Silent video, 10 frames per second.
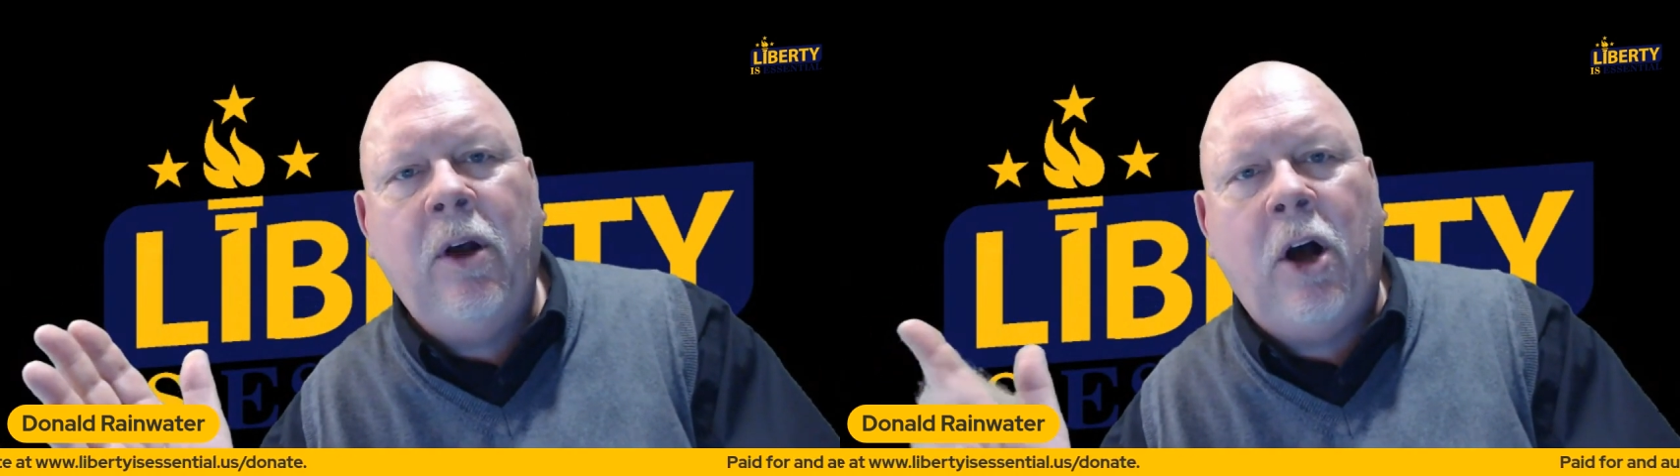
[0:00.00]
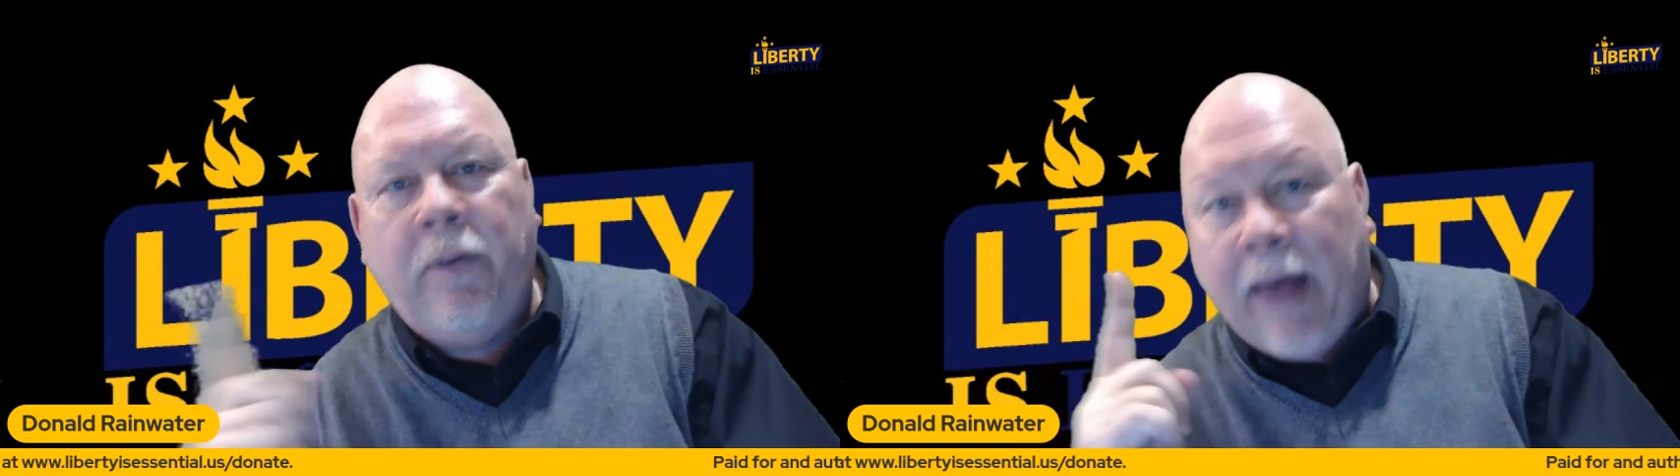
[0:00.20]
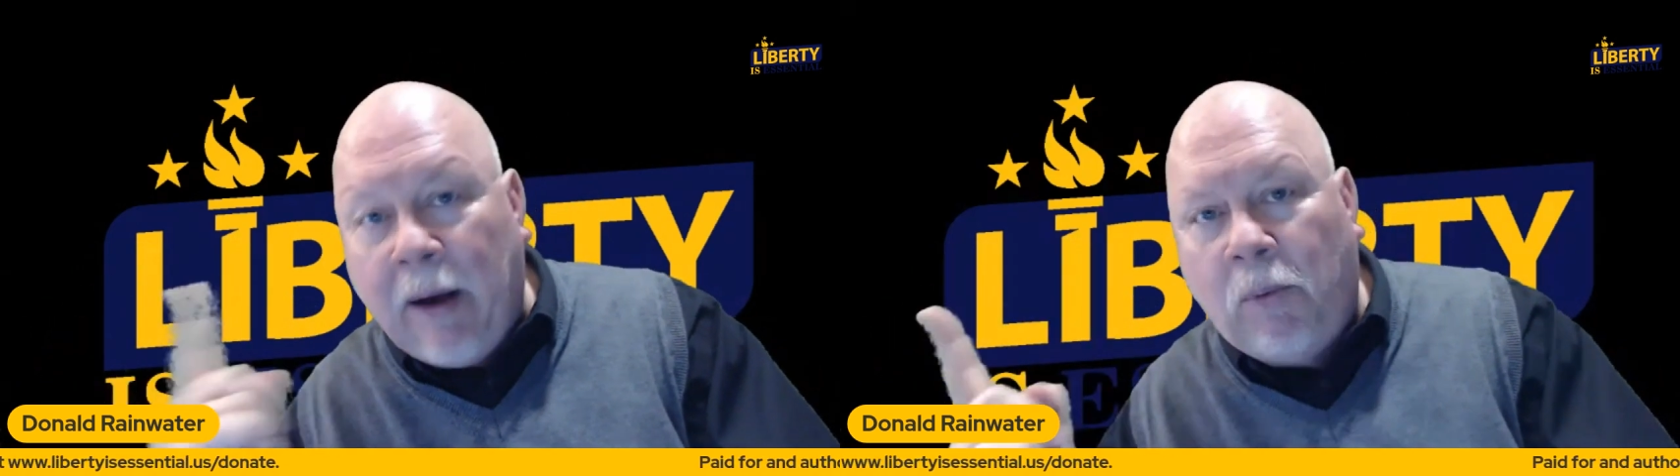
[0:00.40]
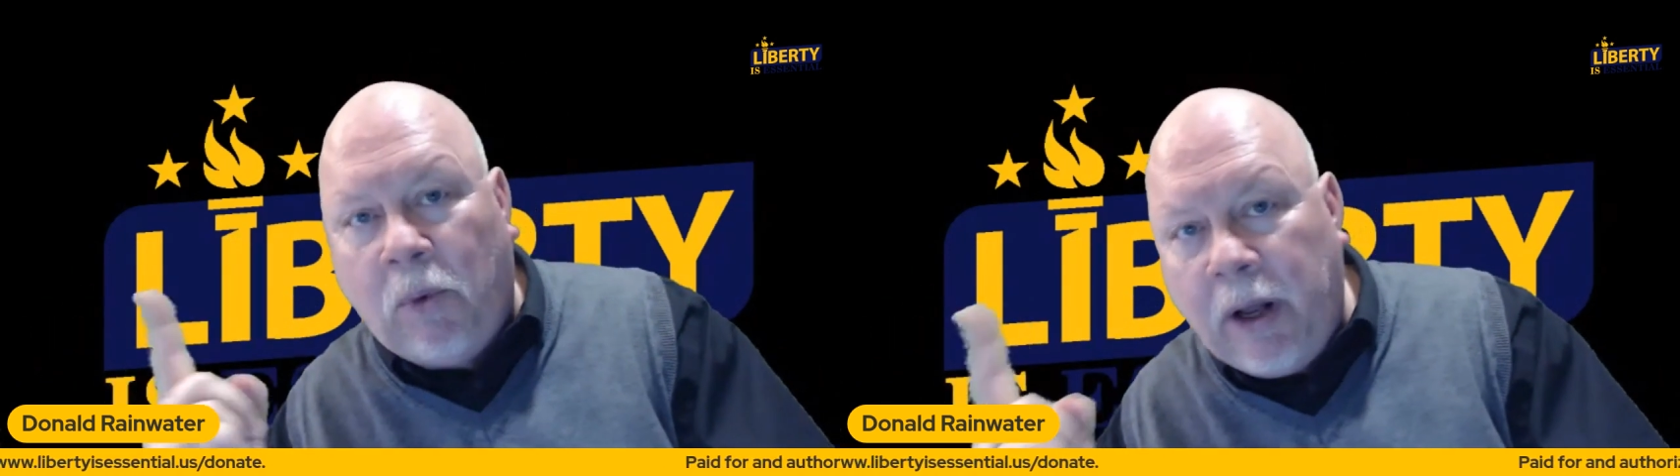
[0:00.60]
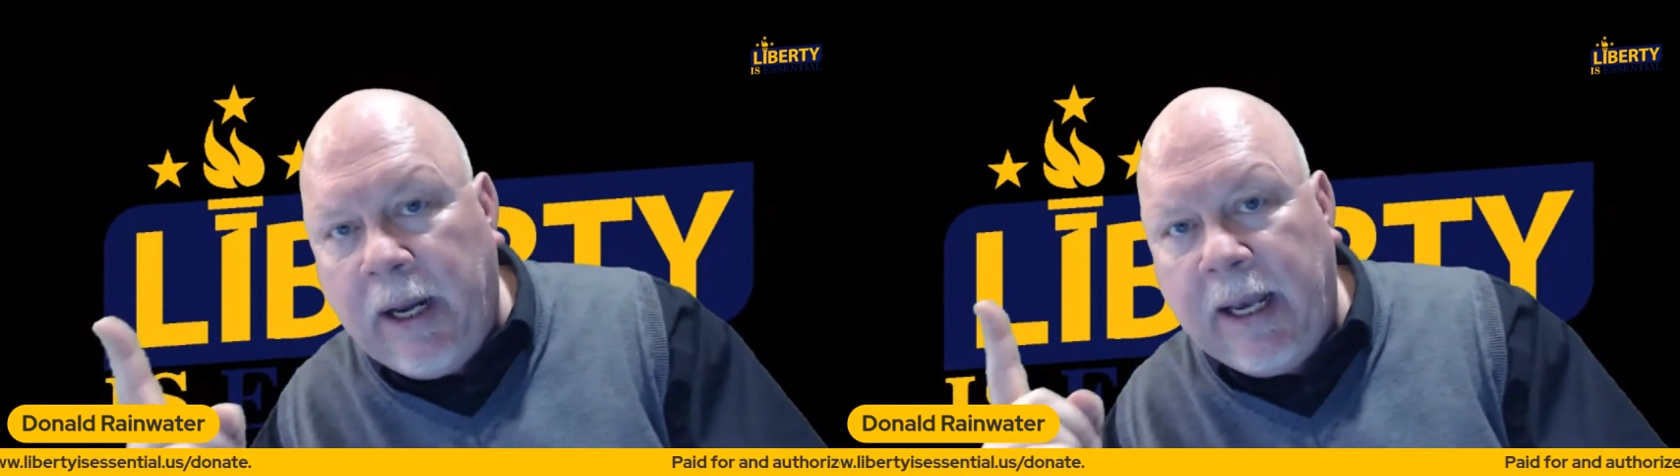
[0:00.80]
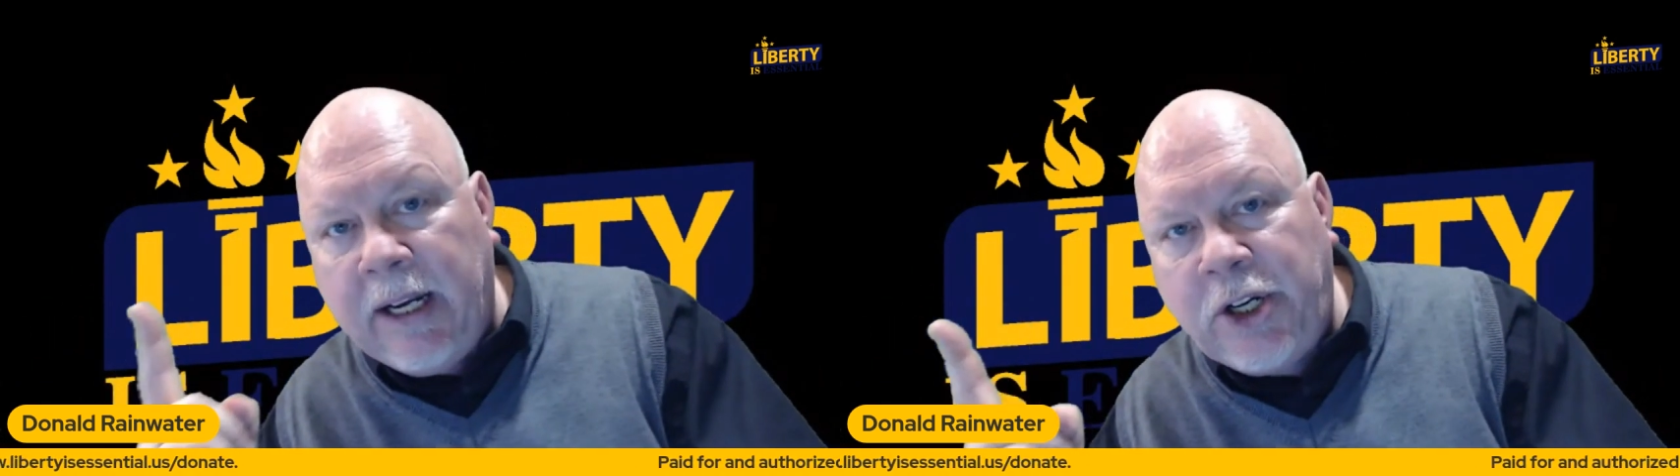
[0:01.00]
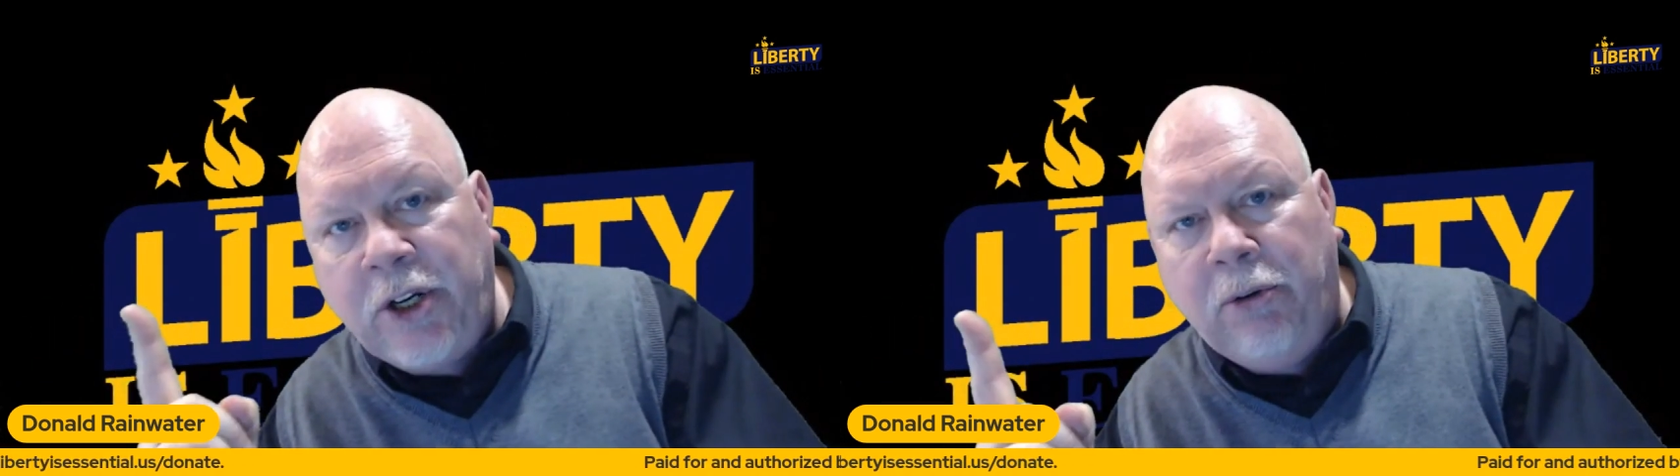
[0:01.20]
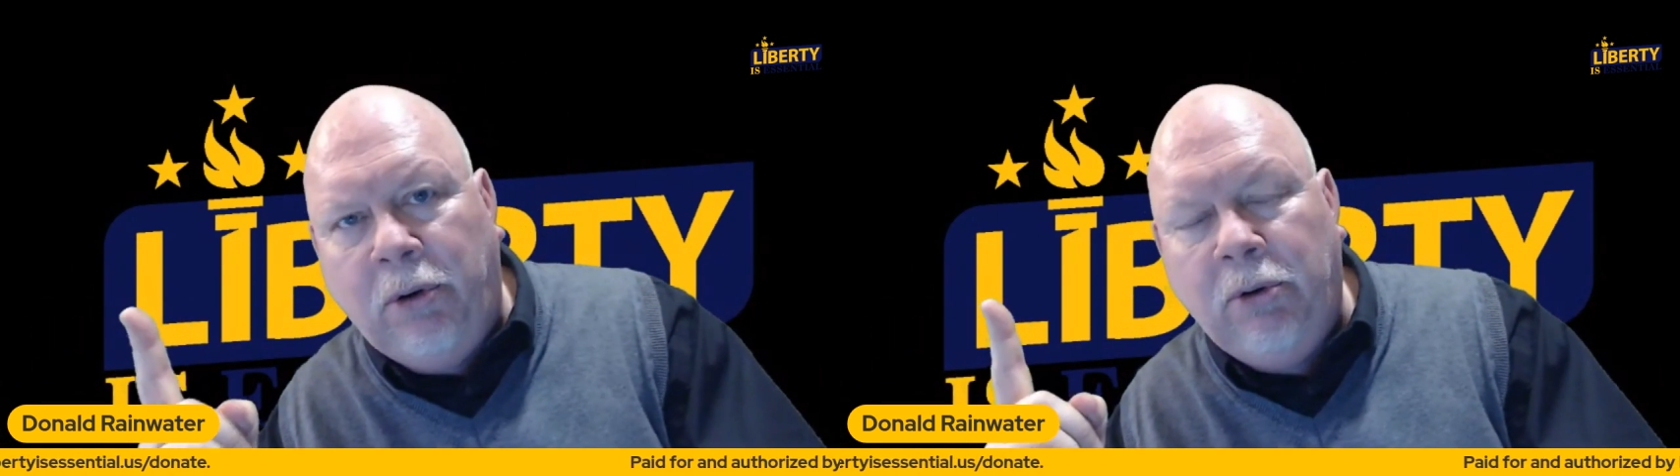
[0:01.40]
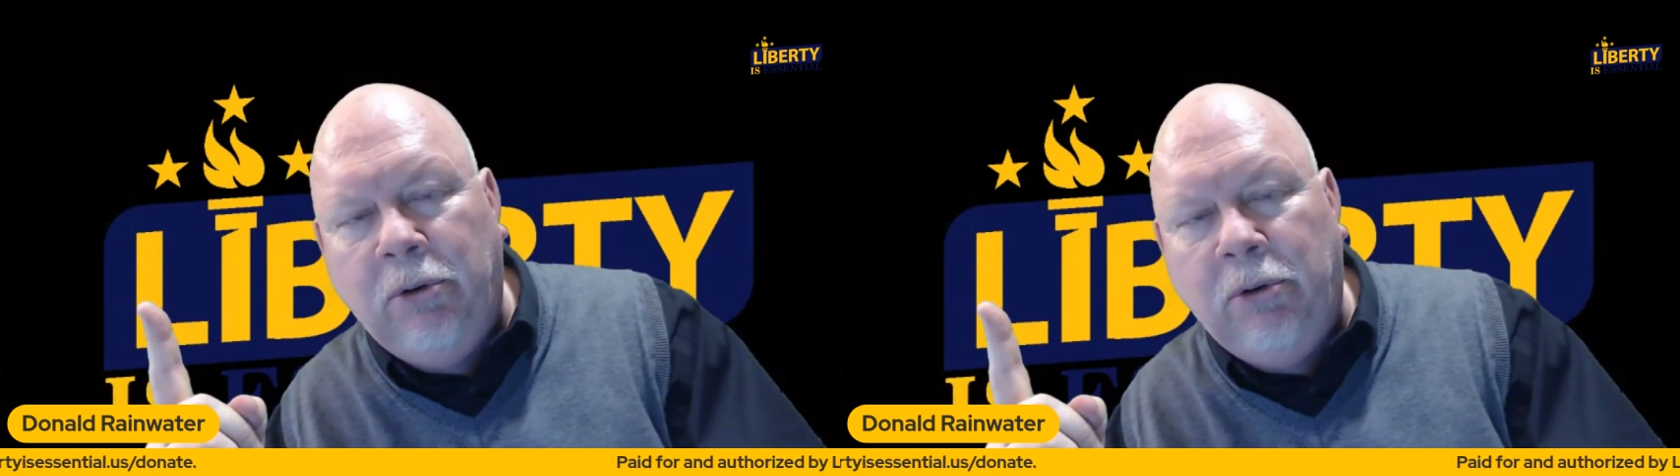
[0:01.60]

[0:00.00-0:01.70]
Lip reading: on that one issue?